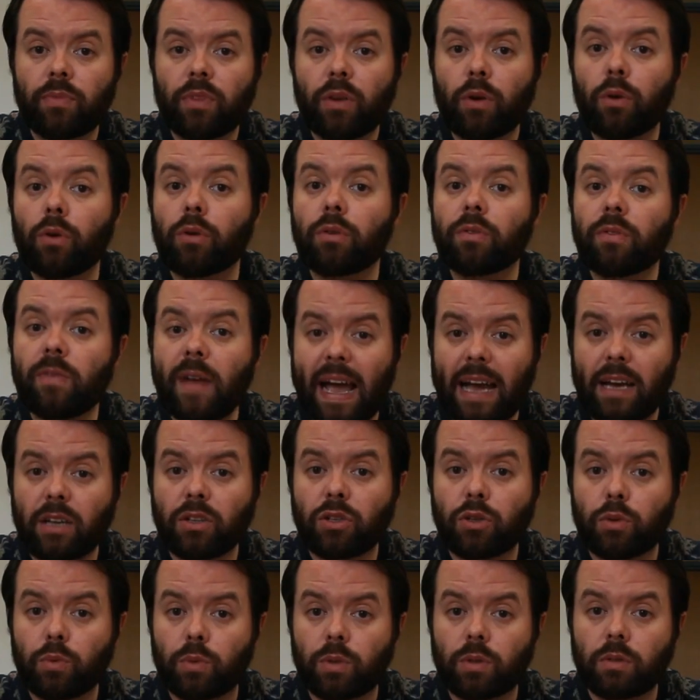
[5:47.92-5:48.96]
or
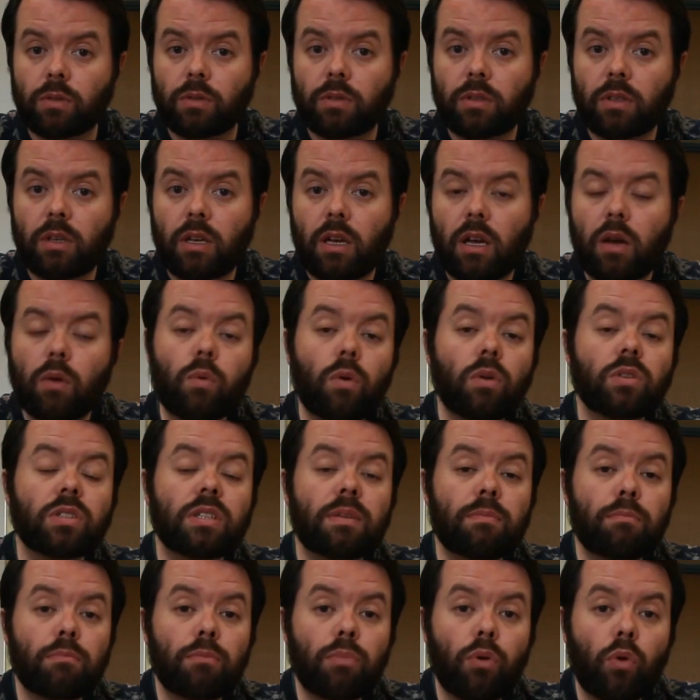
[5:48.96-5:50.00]
factual. What's
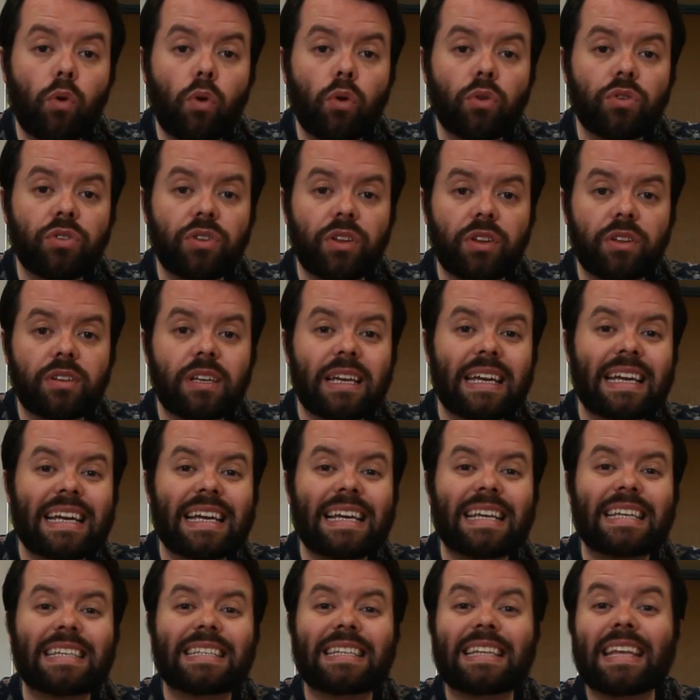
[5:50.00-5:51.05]
important
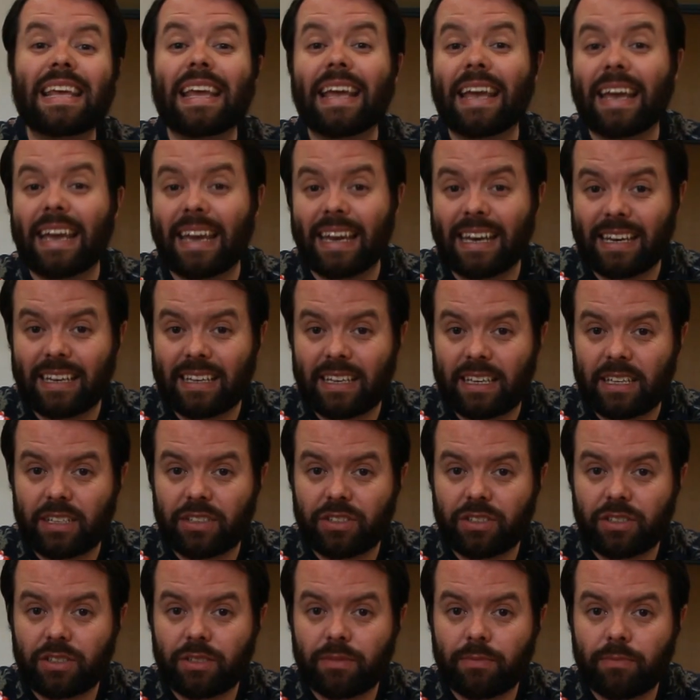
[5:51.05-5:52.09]
is the
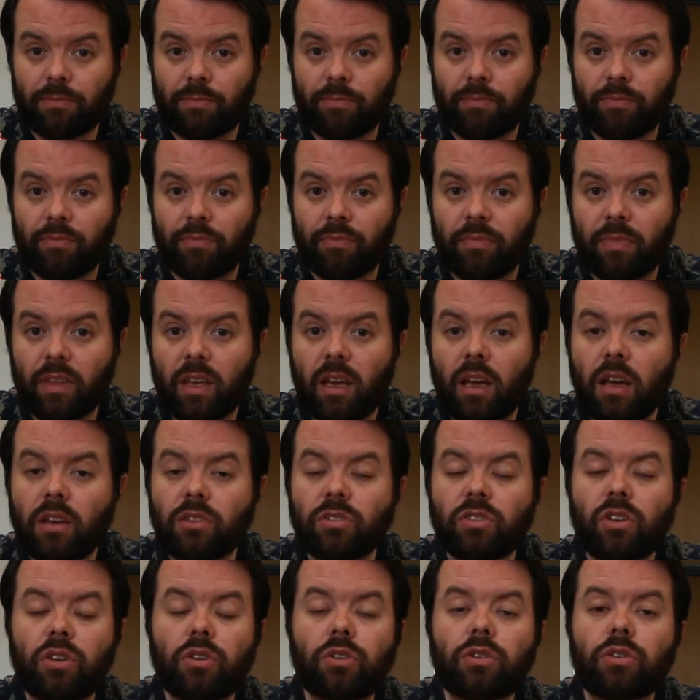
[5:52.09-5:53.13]
English.
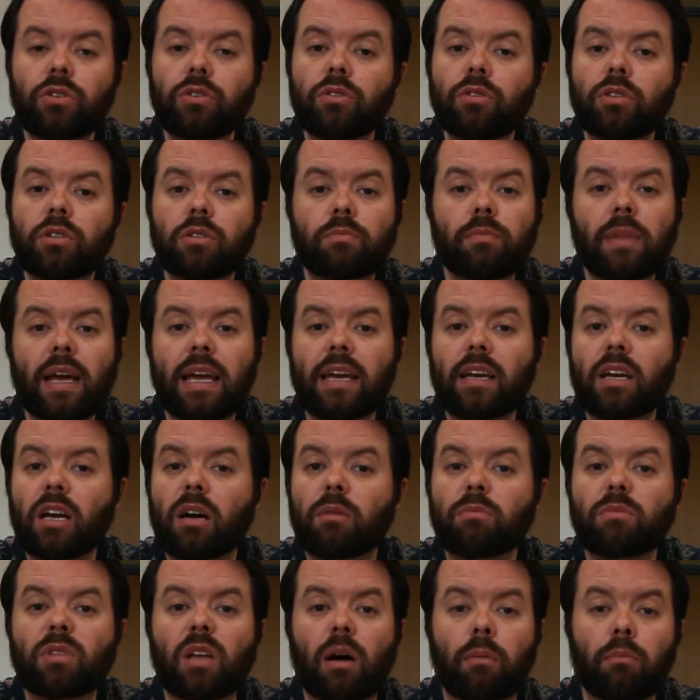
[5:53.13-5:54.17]
So you could make
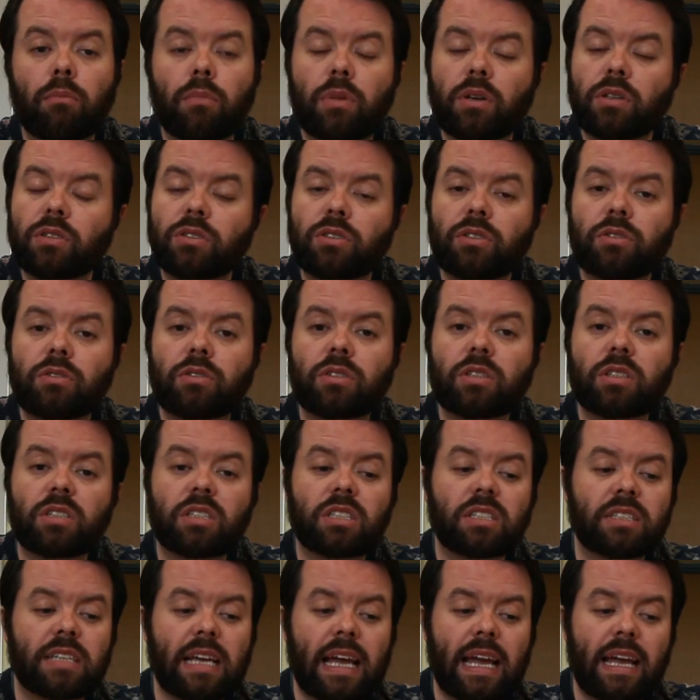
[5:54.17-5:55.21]
up numbers. You could
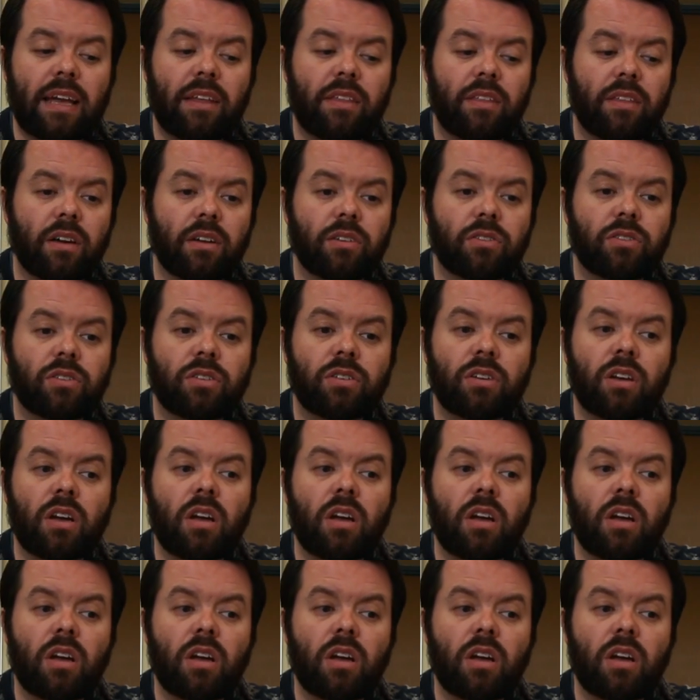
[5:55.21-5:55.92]
say that